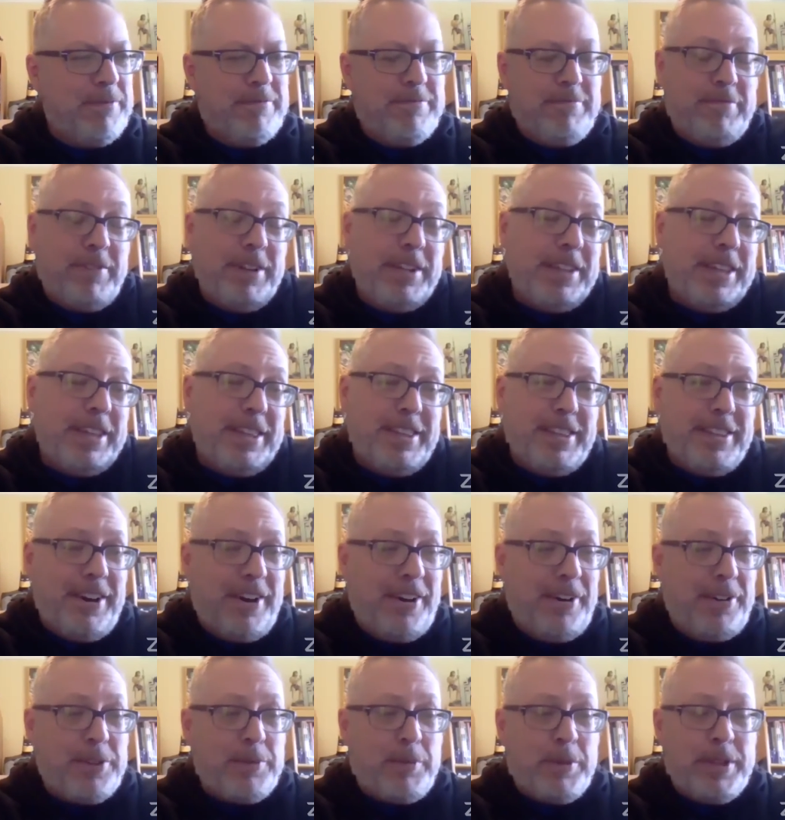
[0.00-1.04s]
really,
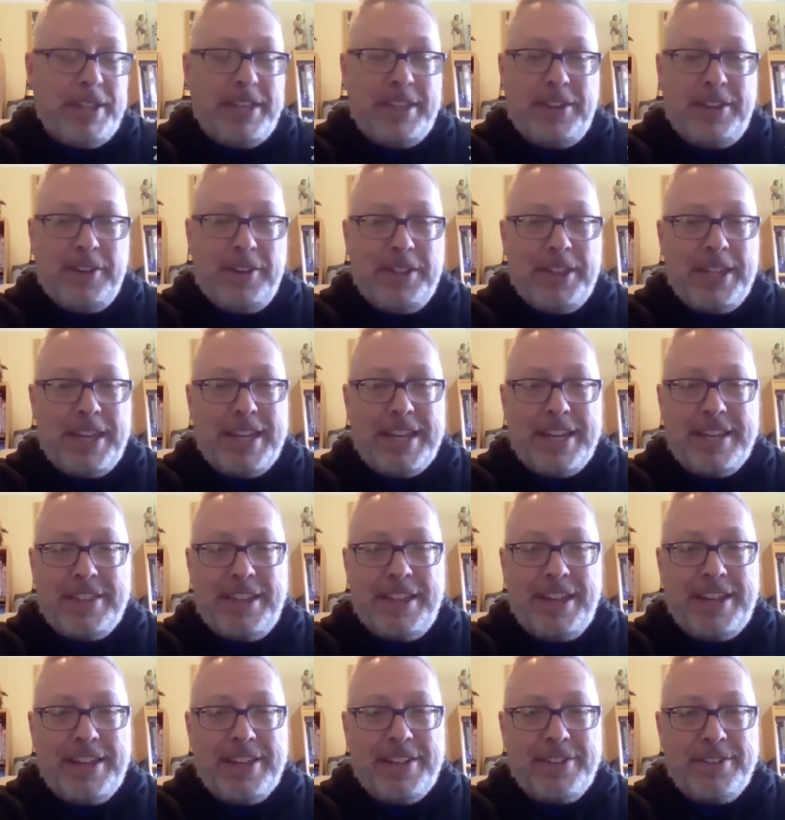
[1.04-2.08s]
ultimately, the only thing you can
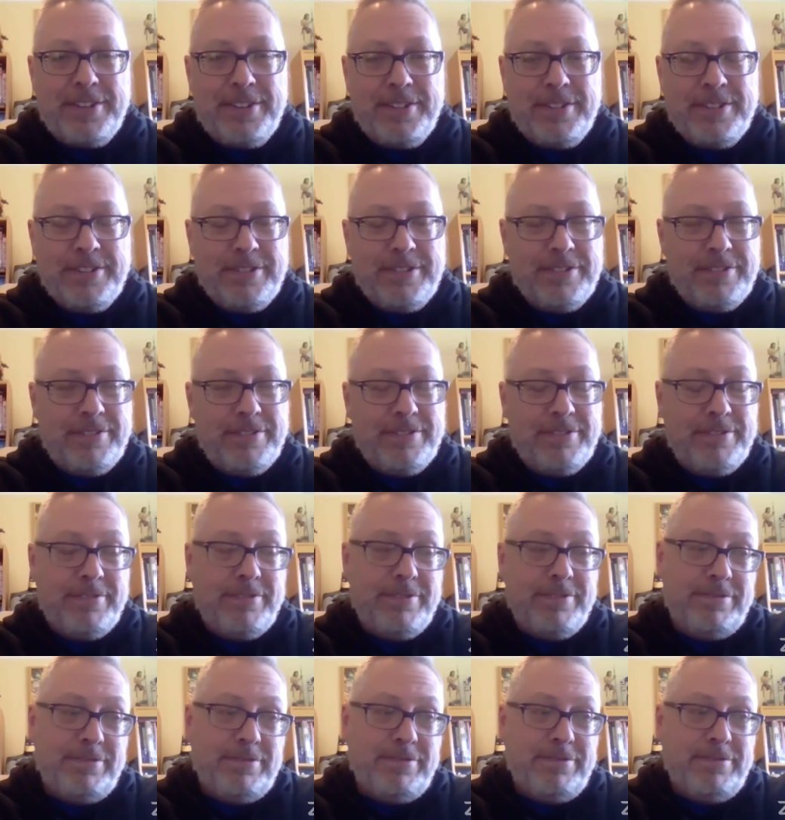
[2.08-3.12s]
think is,
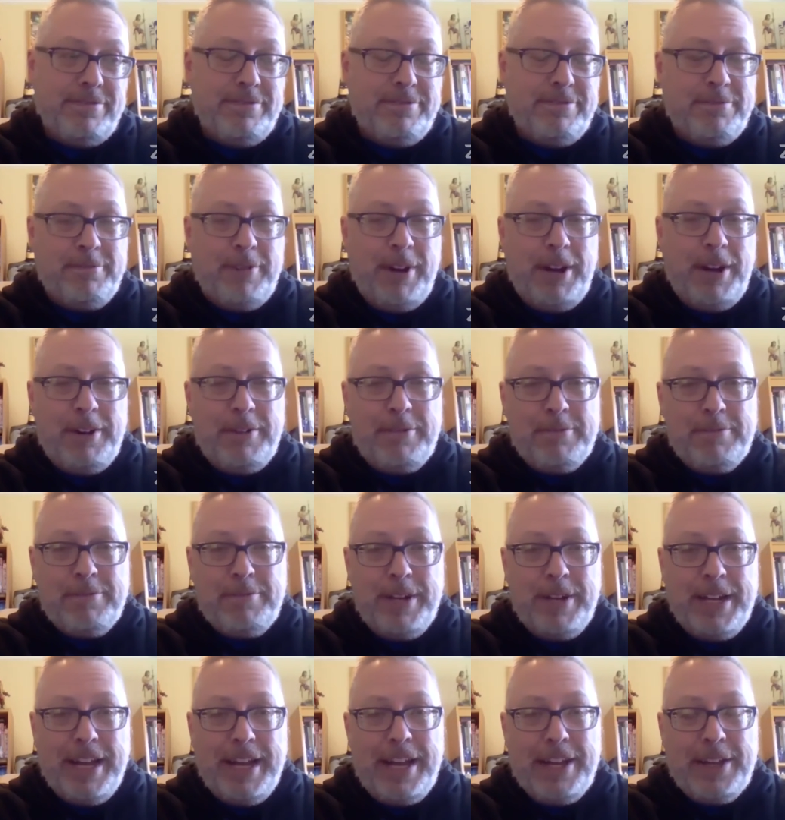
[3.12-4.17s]
well,
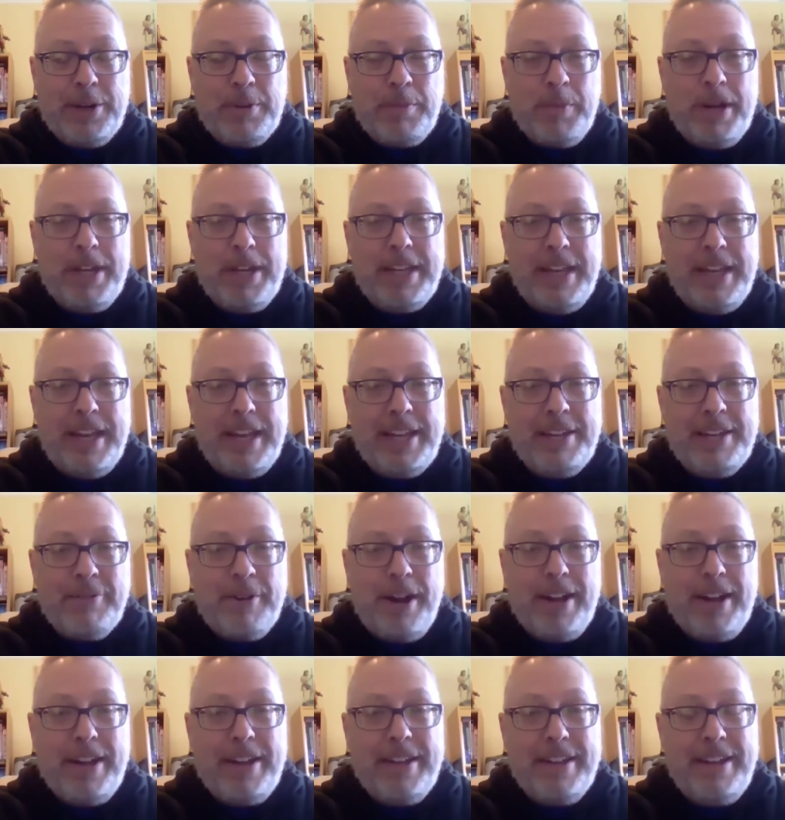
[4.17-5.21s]
we got your money
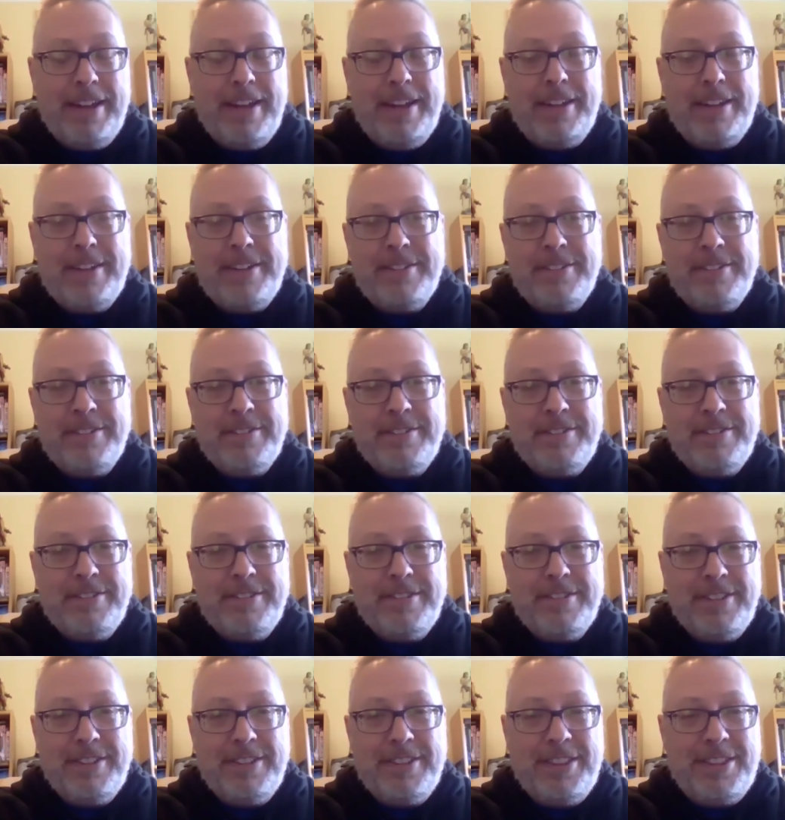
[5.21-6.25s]
anyway, and
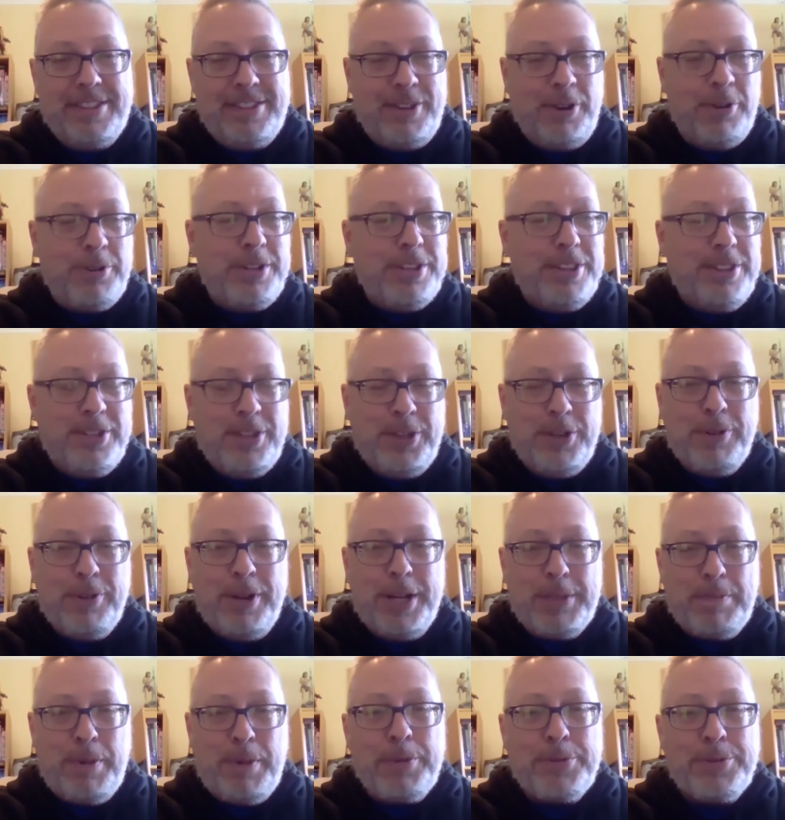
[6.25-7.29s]
so did the
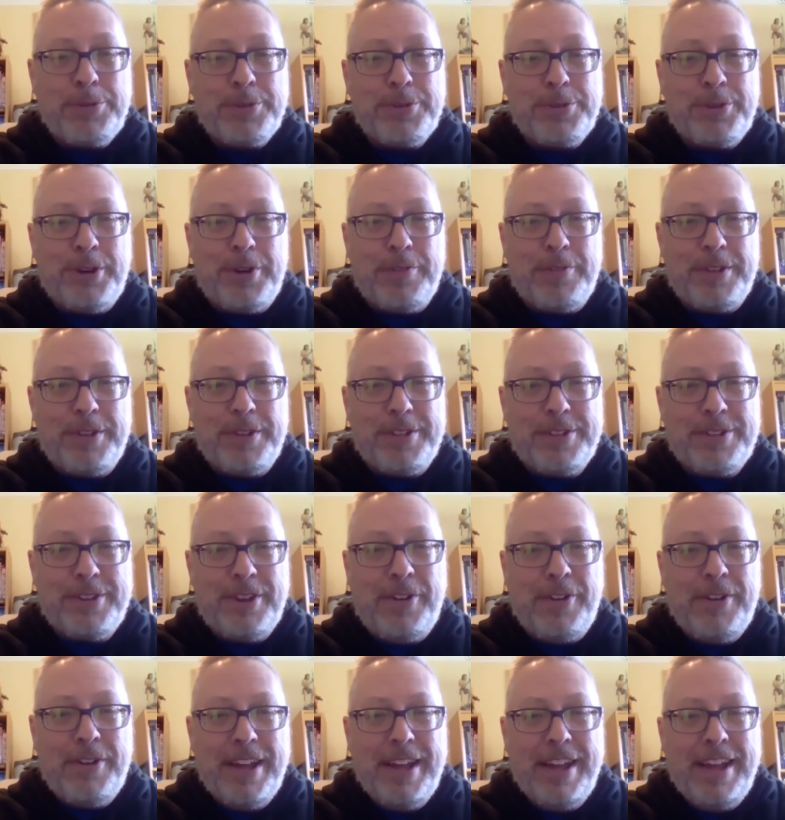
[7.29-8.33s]
U.S. Postal Service.
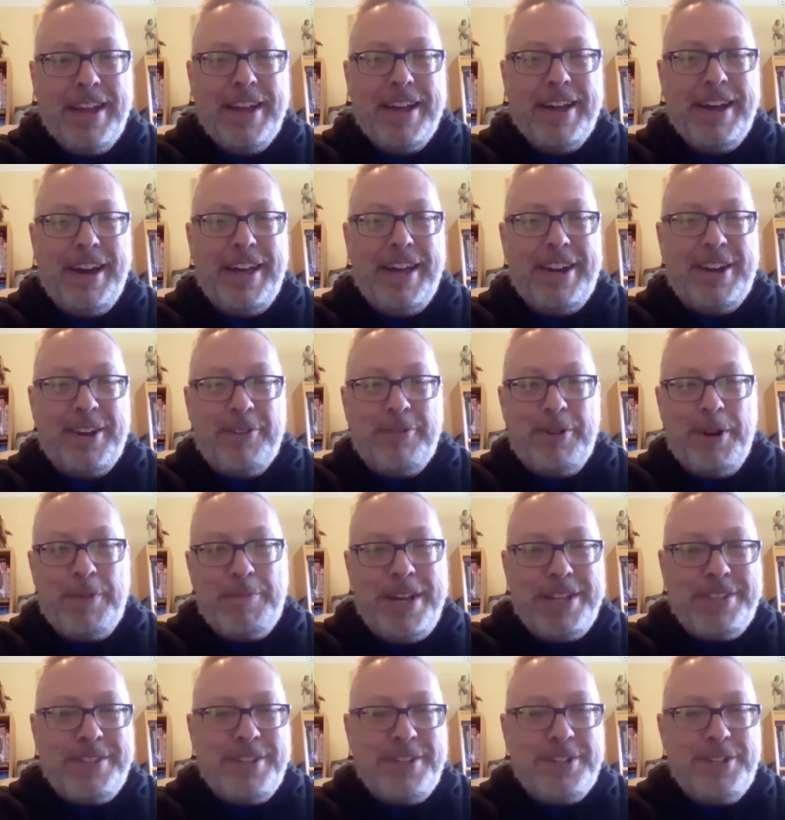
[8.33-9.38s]
So I don't know what
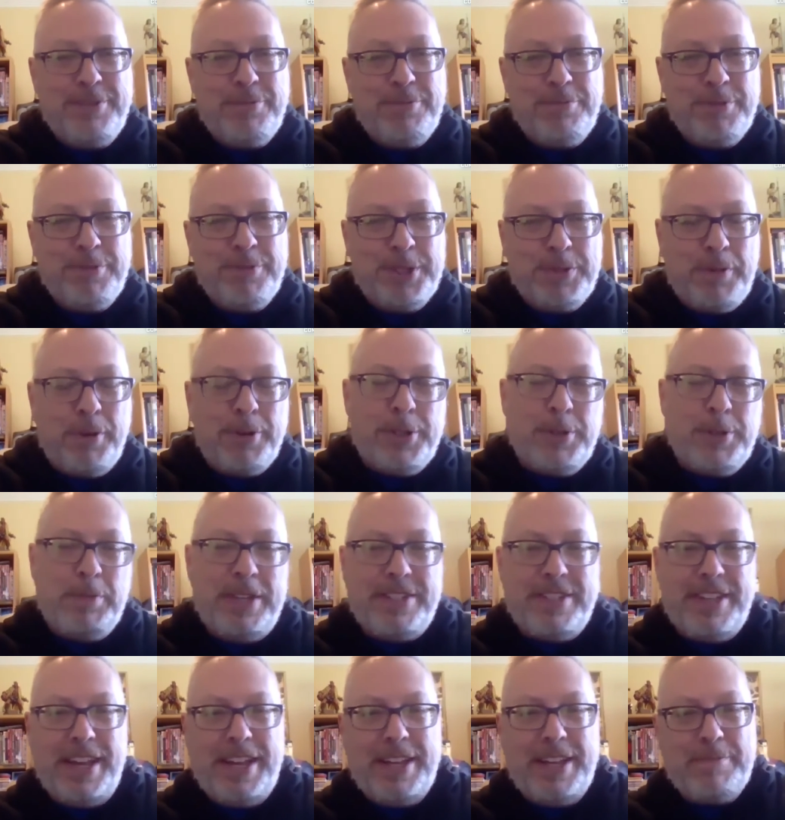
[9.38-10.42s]
message was supposed to be
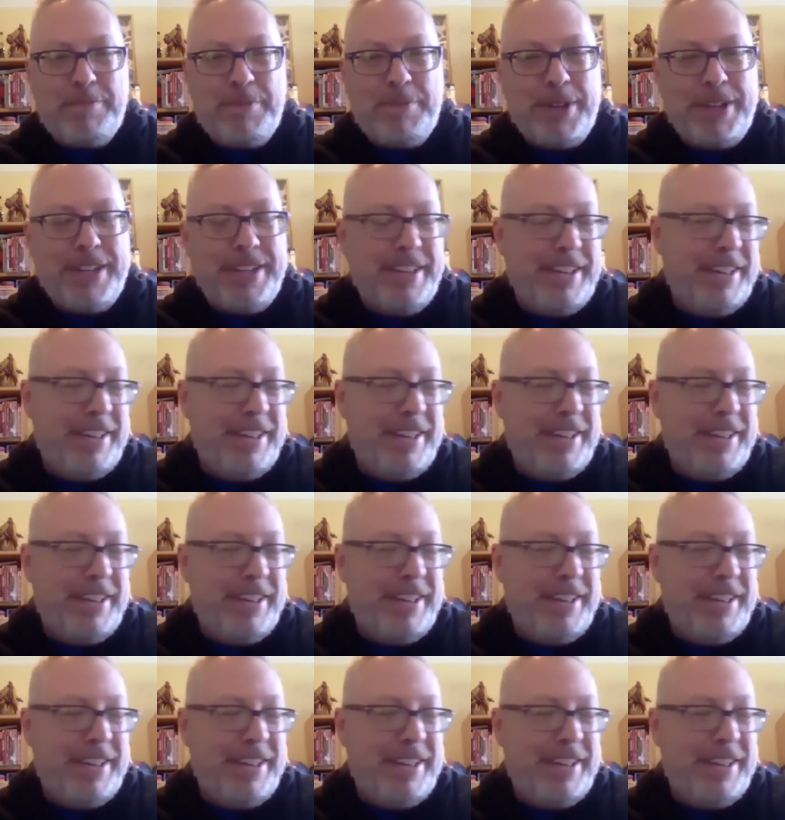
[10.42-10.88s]
sent, but.